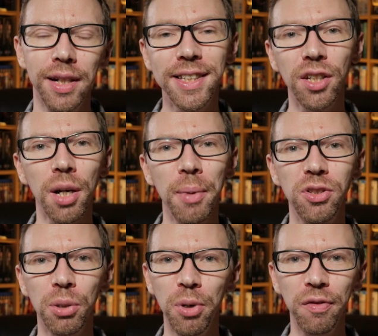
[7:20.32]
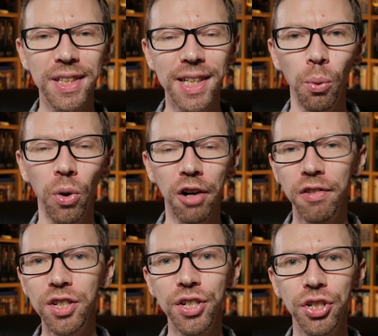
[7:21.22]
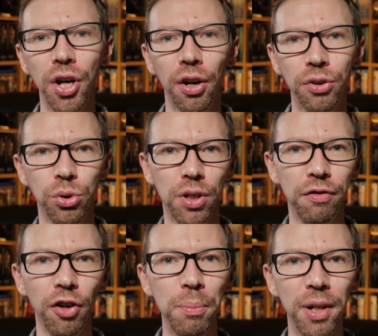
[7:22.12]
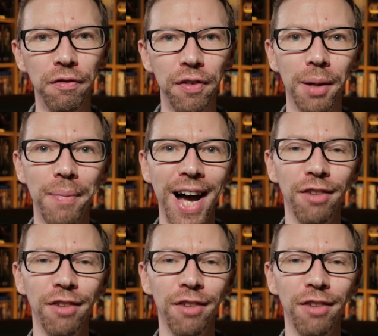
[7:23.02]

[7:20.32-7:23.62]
Let's talk about some movies that were originally shot on 35mm film